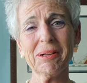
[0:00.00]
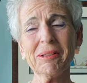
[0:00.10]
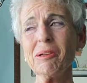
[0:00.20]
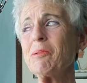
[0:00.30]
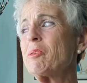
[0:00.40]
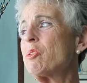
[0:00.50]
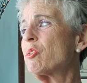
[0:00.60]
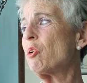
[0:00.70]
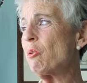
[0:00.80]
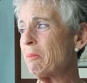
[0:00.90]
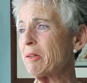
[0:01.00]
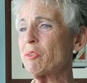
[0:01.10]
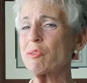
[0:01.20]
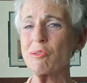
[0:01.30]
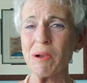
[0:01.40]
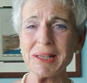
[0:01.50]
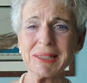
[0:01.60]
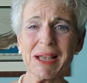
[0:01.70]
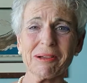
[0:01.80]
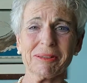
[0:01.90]
There is so much stress
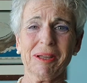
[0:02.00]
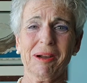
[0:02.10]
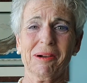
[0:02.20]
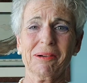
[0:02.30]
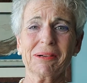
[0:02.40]
out there.